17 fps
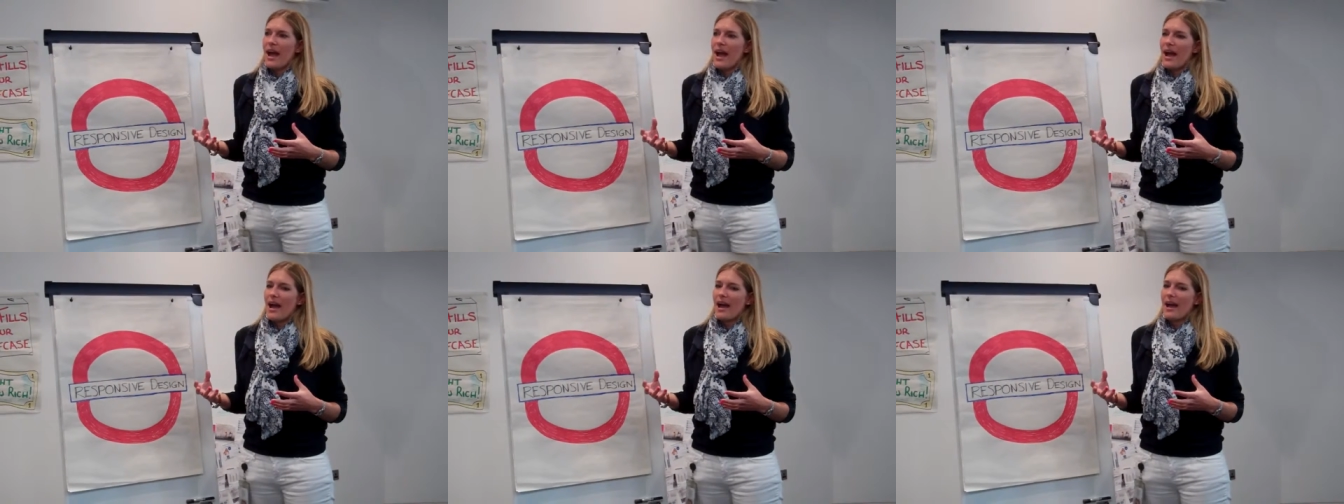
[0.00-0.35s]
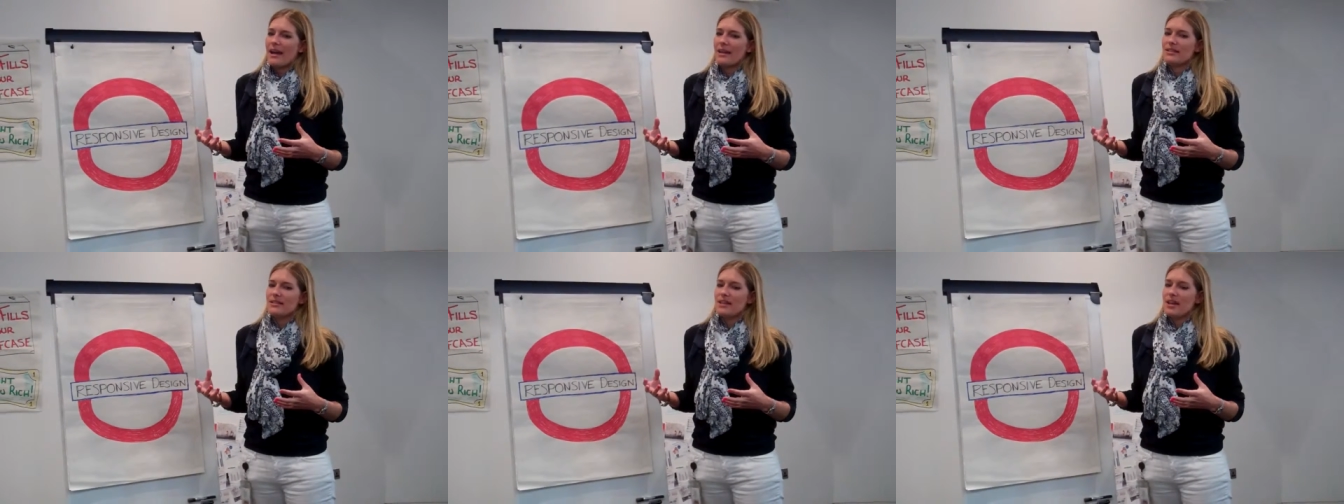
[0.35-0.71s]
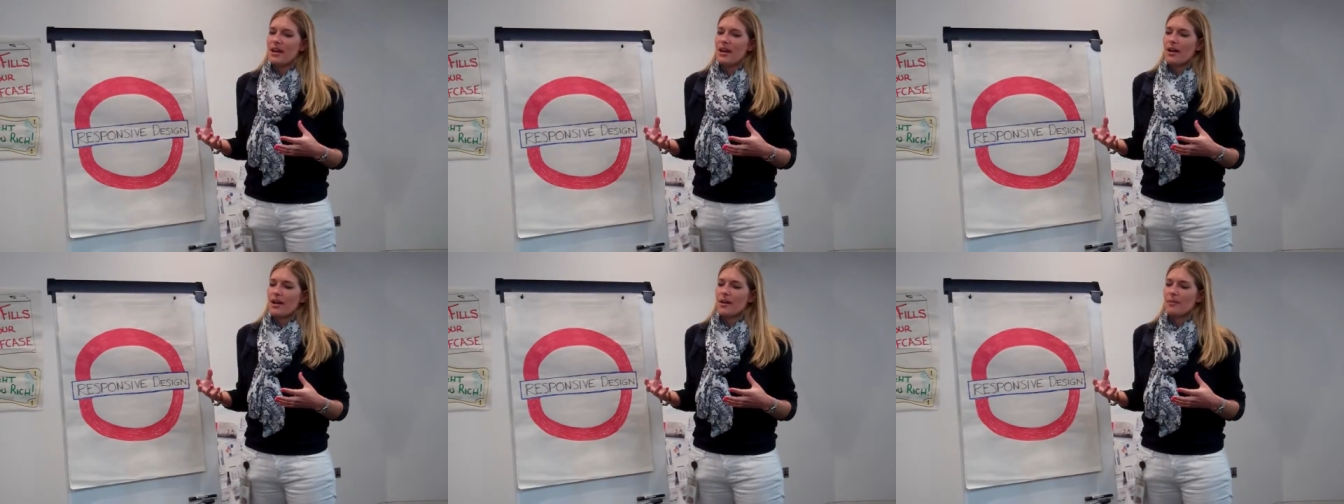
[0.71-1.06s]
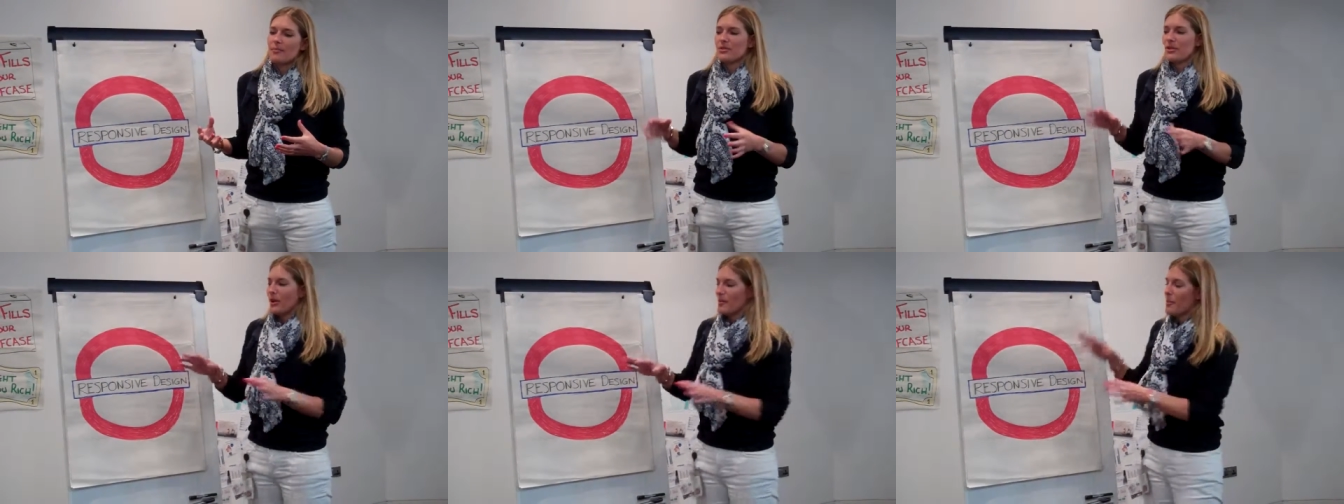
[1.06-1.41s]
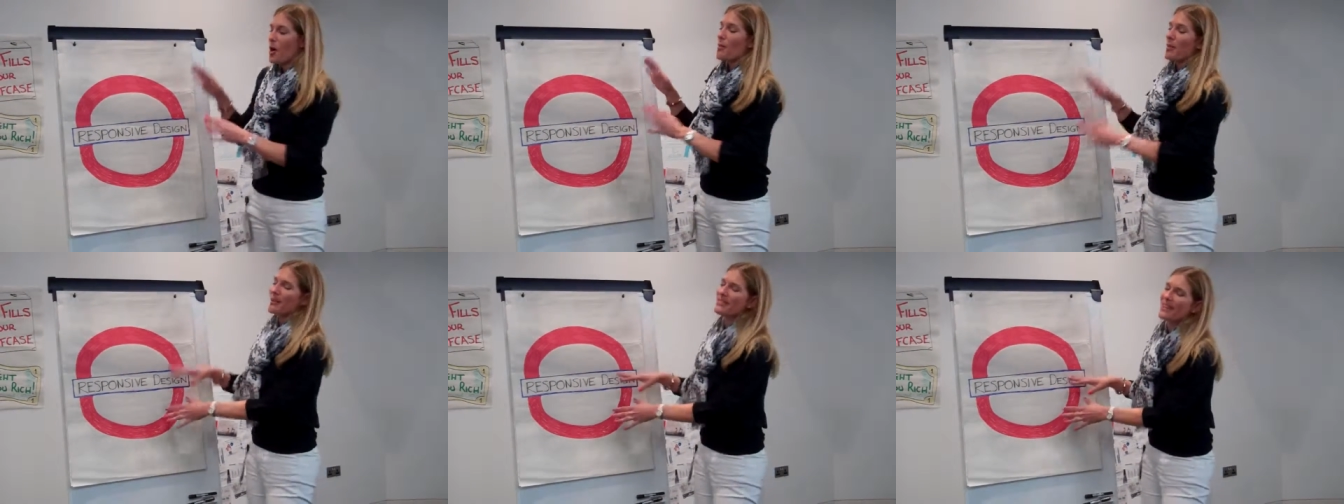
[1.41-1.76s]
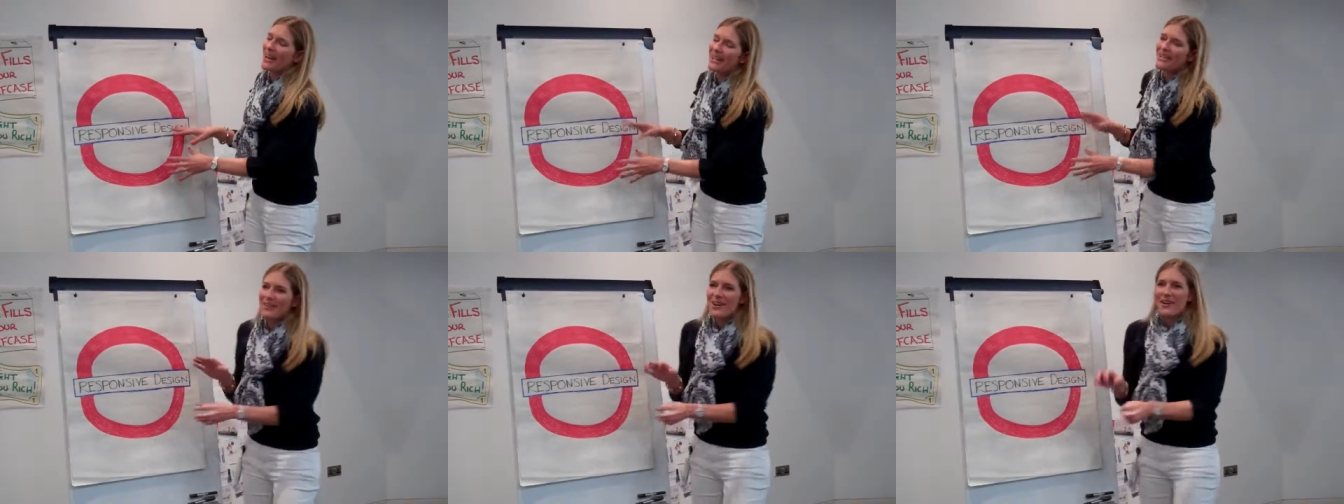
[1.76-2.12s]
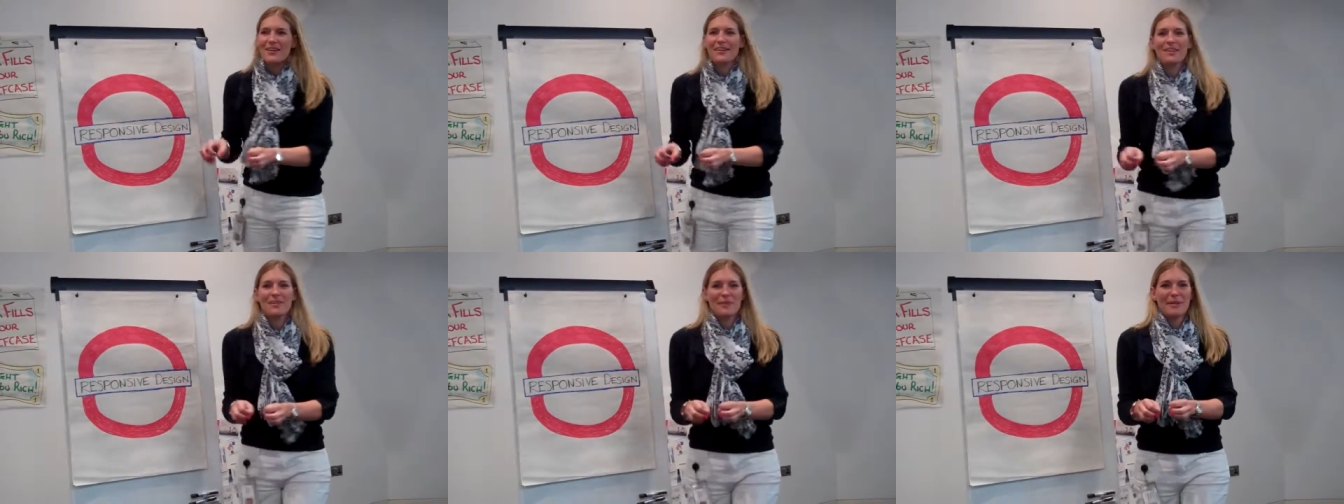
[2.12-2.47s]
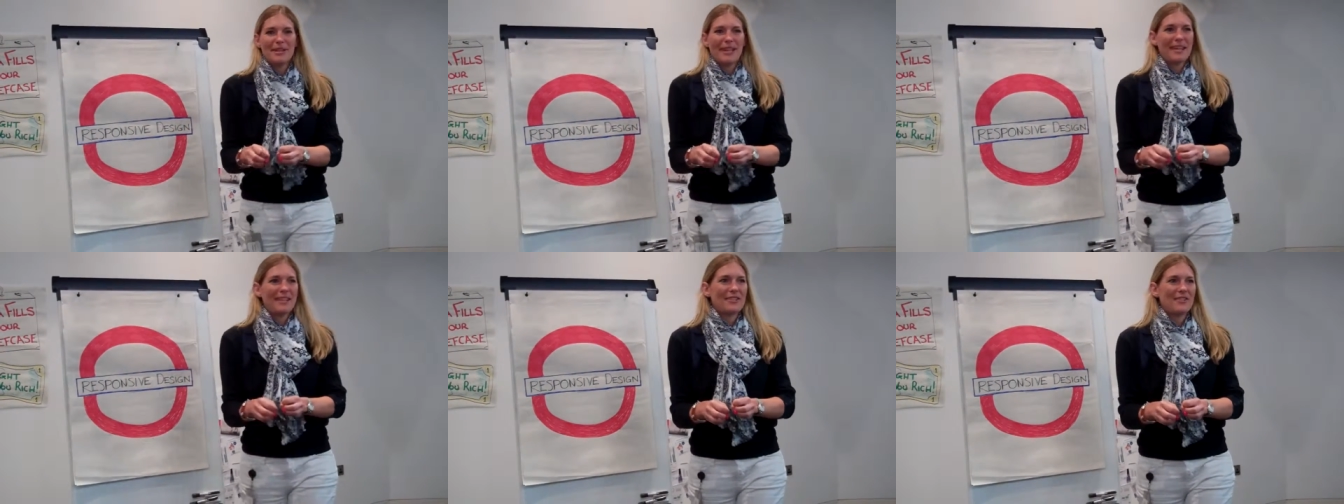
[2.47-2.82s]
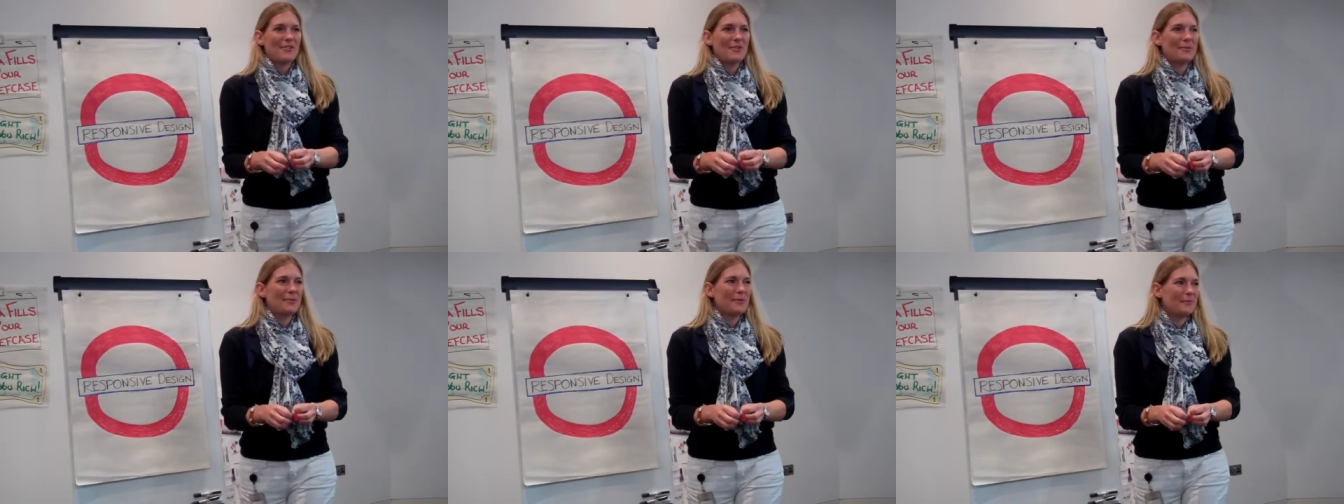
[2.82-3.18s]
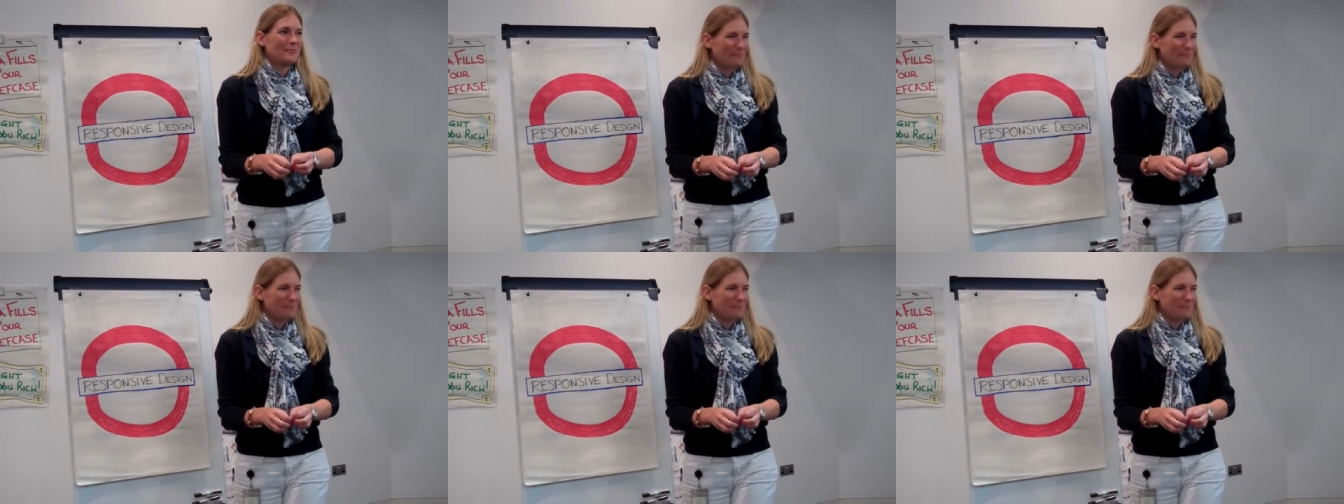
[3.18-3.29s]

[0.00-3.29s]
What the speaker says: and mobile sites are a little bit like the tube.